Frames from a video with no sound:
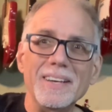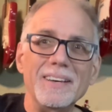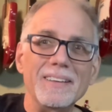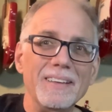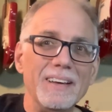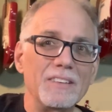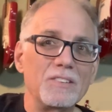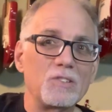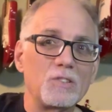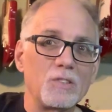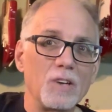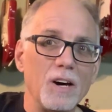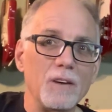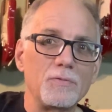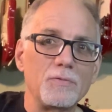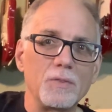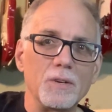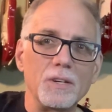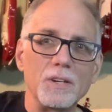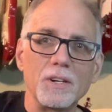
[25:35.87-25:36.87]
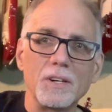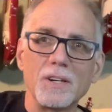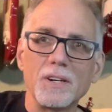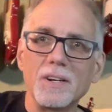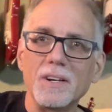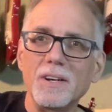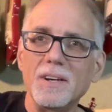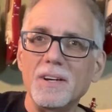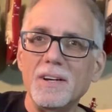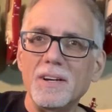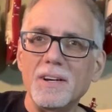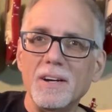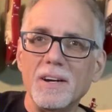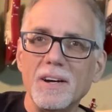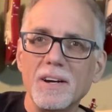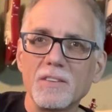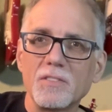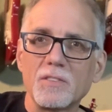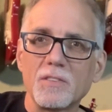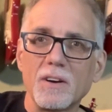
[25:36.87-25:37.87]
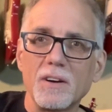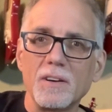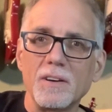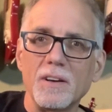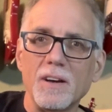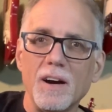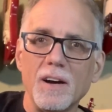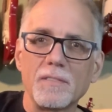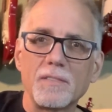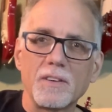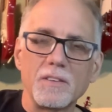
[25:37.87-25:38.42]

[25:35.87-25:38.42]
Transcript: That's tough when you're starting off,